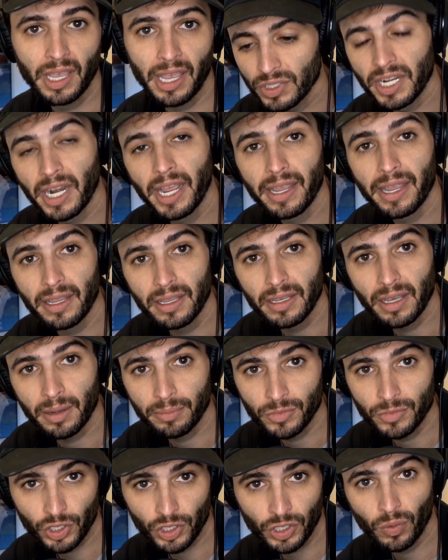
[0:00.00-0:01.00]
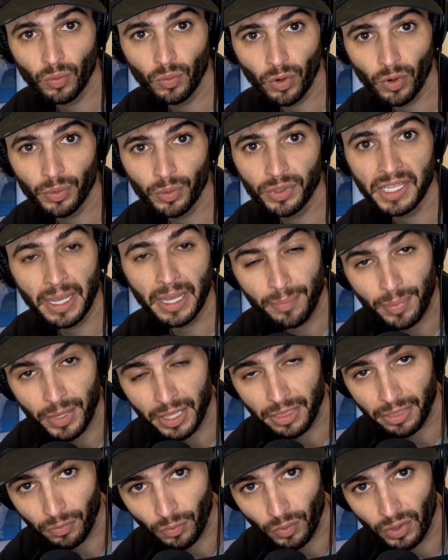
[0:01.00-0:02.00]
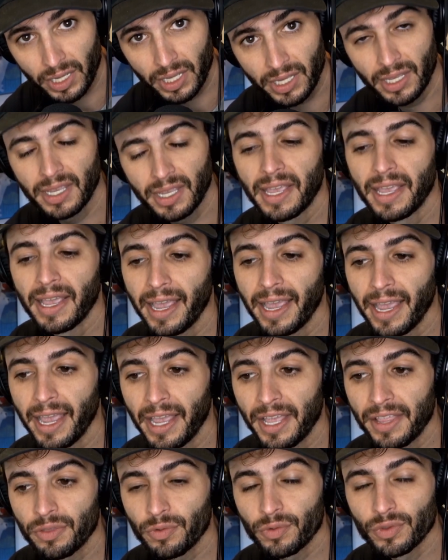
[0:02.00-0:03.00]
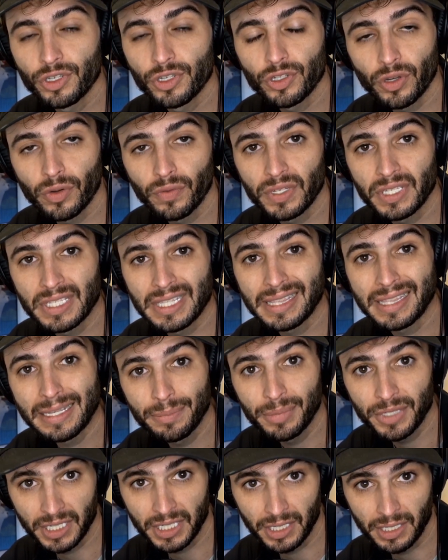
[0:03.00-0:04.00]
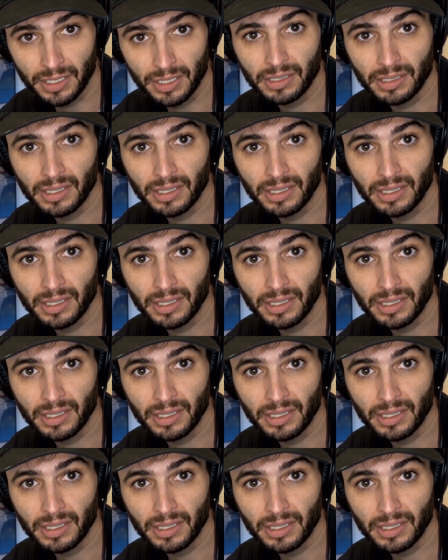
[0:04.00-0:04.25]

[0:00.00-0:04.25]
Today I'm just going to work with the MP3 and through the service Libsyn.